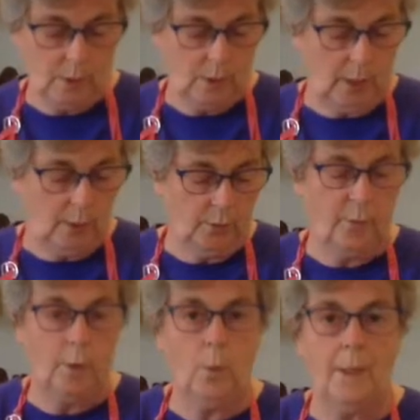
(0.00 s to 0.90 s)
so I look
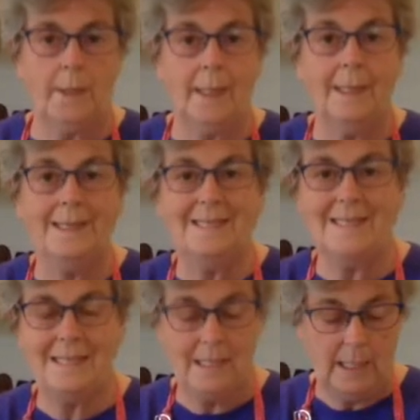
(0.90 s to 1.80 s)
for 1
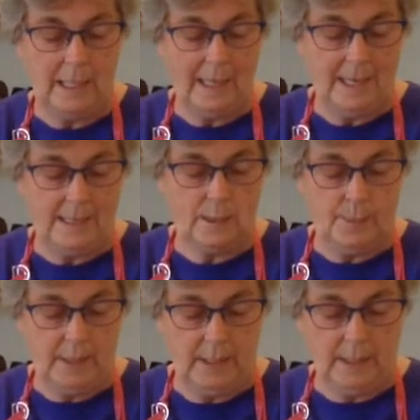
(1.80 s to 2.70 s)

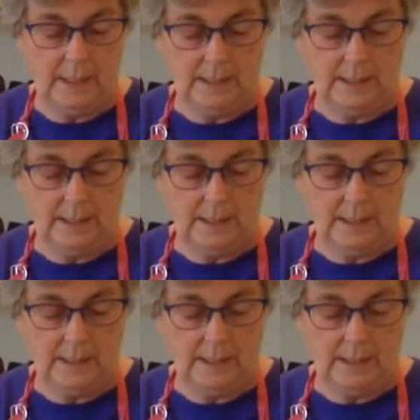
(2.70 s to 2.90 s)
teaspoon.